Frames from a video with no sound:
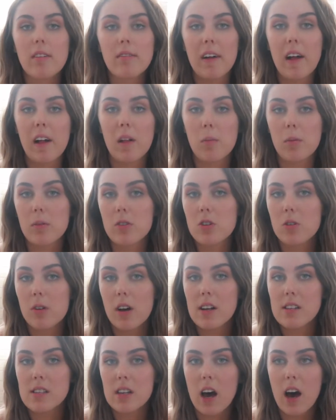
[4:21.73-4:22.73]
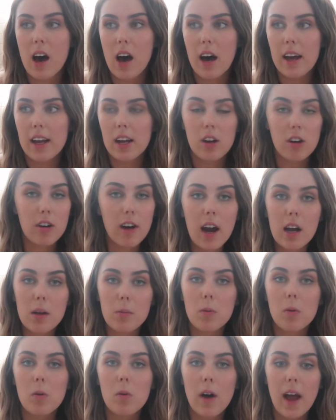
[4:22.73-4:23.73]
available to us are
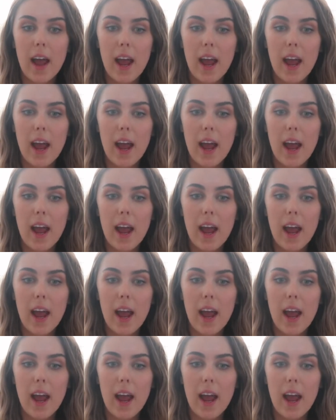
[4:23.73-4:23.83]
incredible,